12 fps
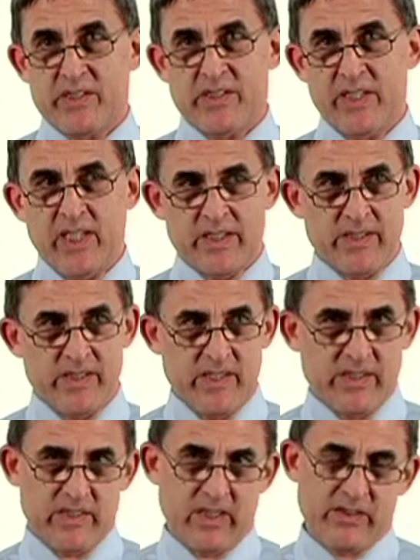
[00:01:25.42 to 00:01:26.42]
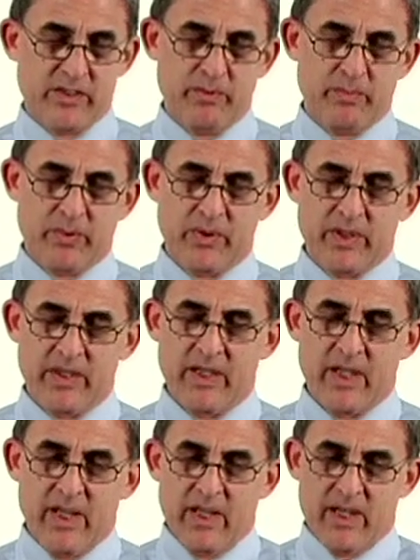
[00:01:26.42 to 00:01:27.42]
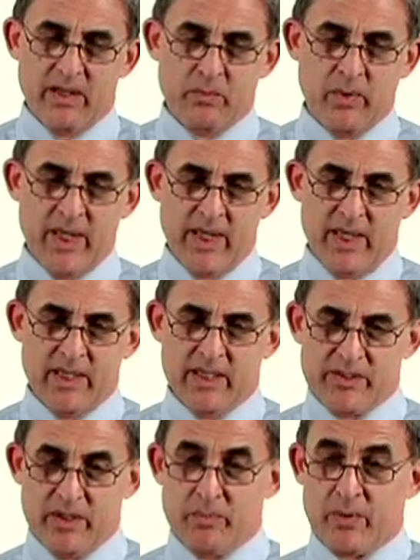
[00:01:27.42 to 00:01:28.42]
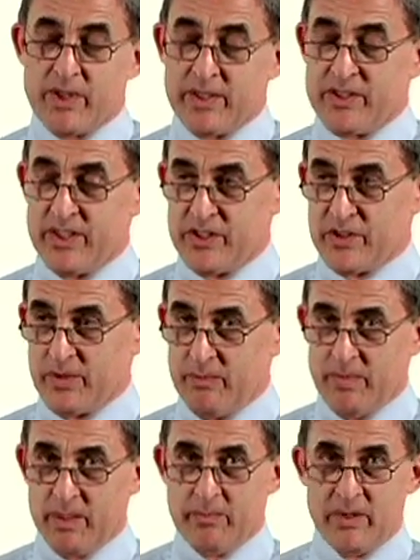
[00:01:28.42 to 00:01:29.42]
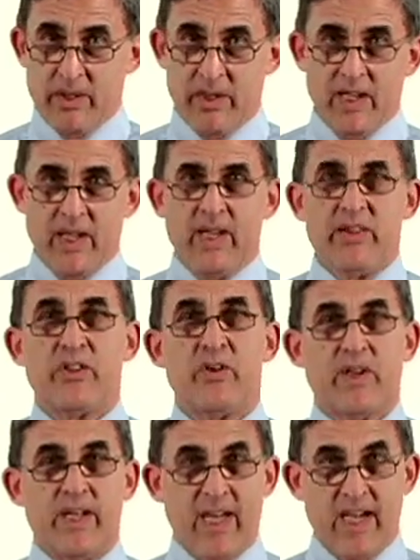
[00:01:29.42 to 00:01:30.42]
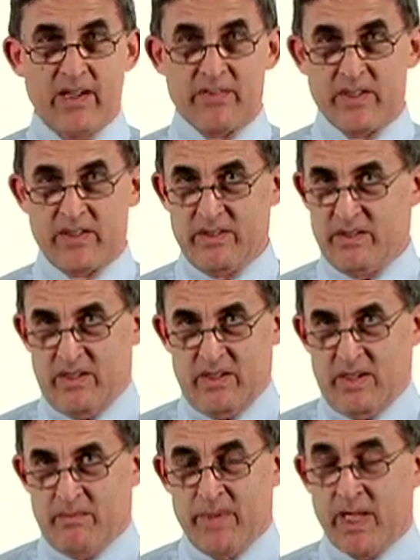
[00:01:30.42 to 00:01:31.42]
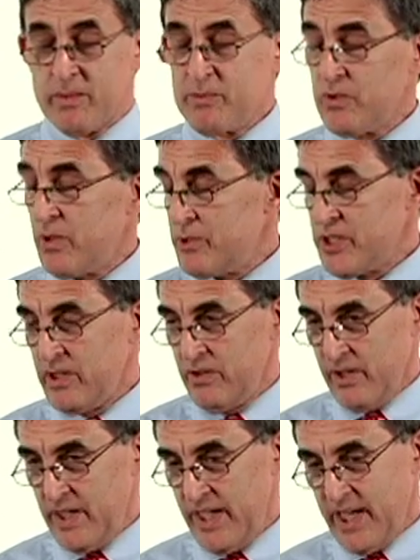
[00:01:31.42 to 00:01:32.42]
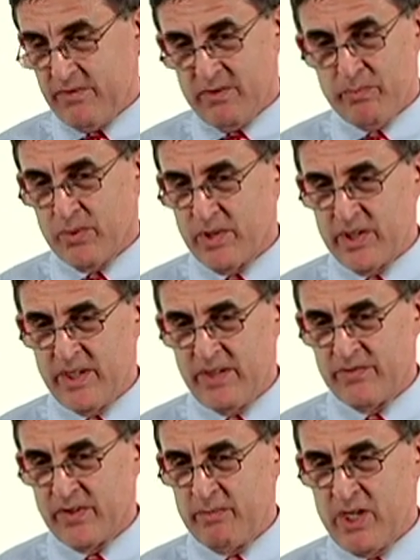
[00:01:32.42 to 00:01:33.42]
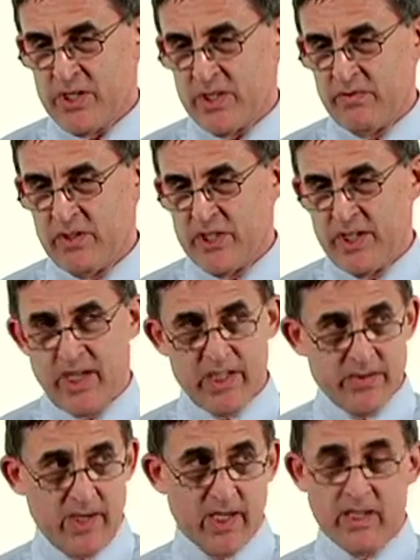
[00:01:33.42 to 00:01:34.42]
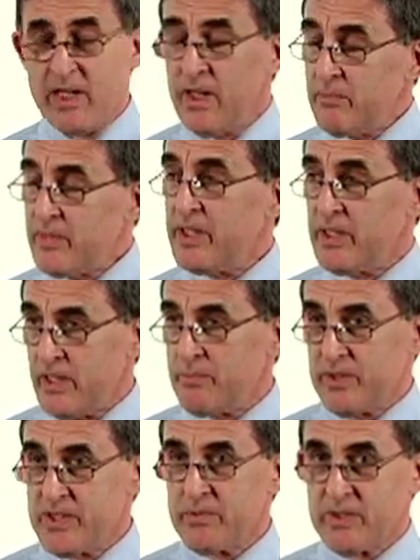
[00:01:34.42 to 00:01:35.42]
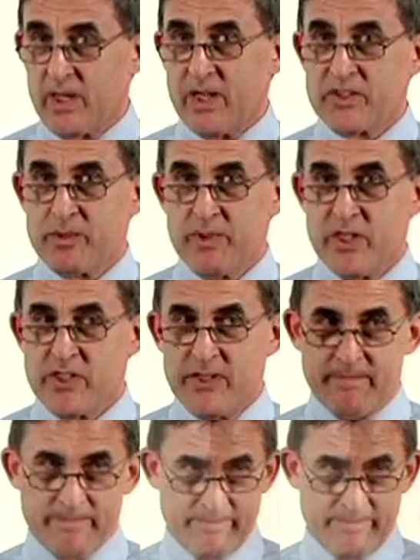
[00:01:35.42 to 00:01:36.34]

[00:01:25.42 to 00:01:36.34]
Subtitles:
celiac disease is an important it's an important disease to remember that you can have malabsorption, you can have important inflammation of the GI tract, but it presents with constipation.